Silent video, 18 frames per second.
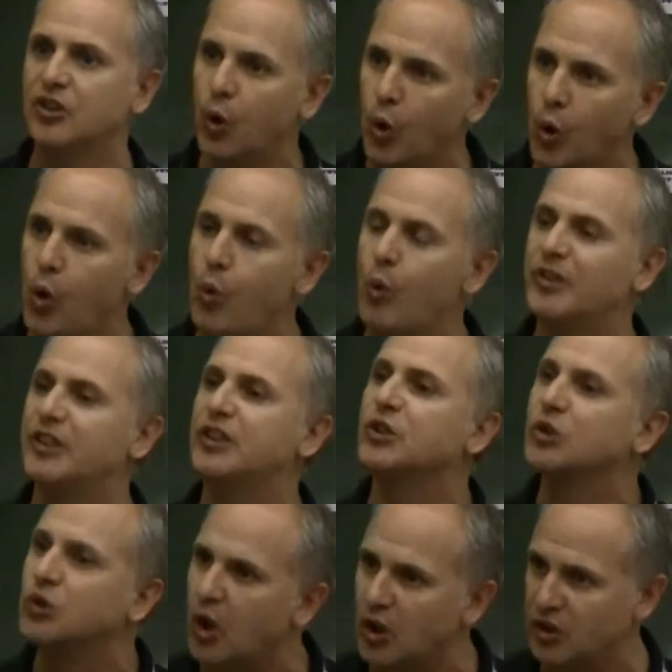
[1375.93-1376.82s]
to all what
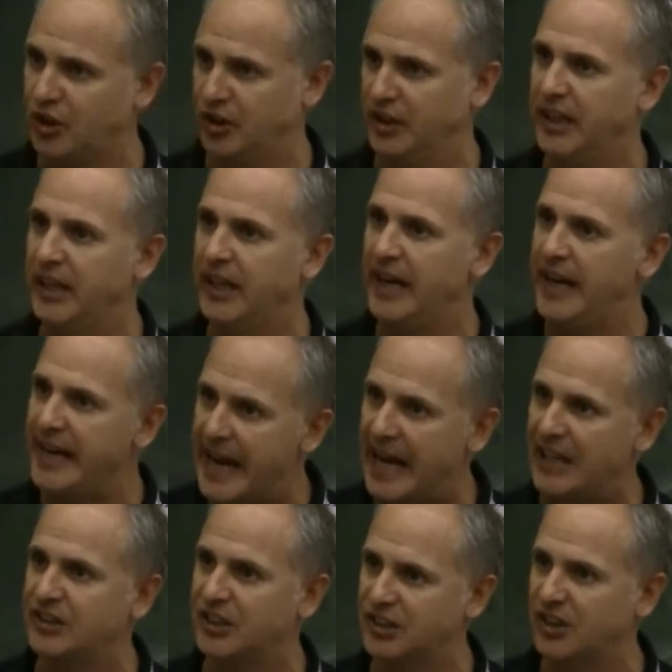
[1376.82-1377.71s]
is rotten
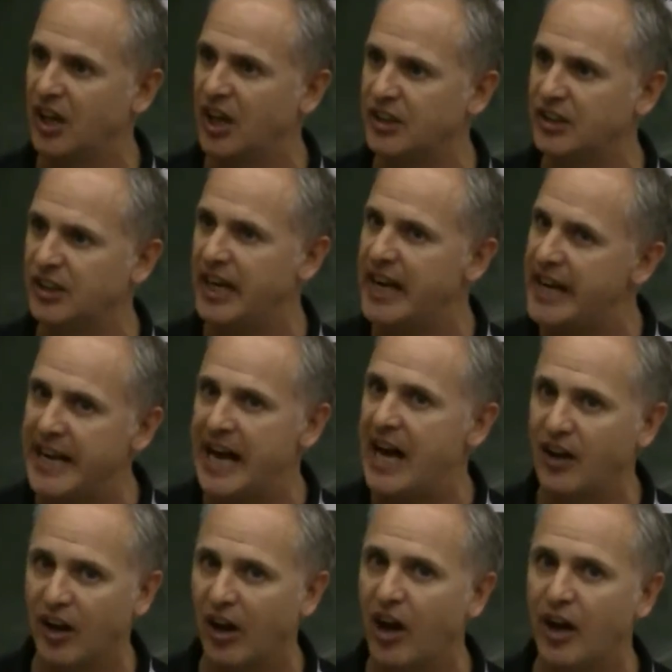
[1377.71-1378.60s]
in our society, in
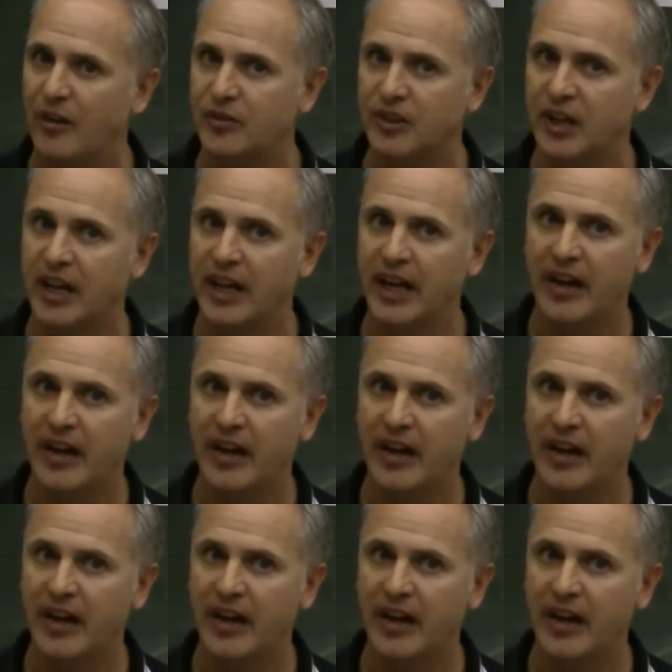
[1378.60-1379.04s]
our lives,